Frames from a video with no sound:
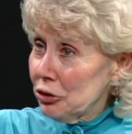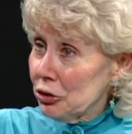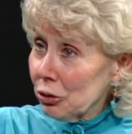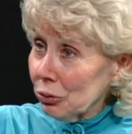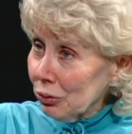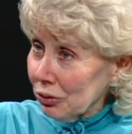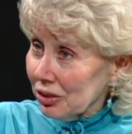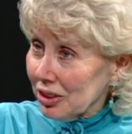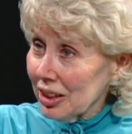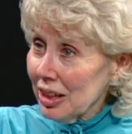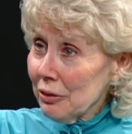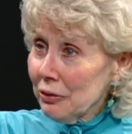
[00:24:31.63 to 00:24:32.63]
don't
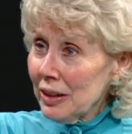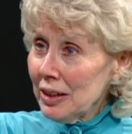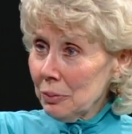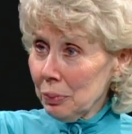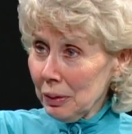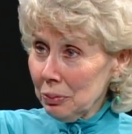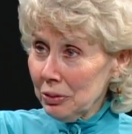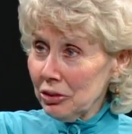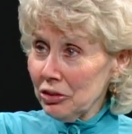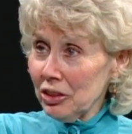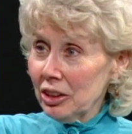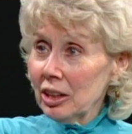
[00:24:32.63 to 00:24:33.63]
find a
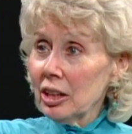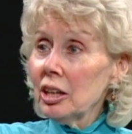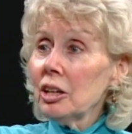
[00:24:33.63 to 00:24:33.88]
publisher.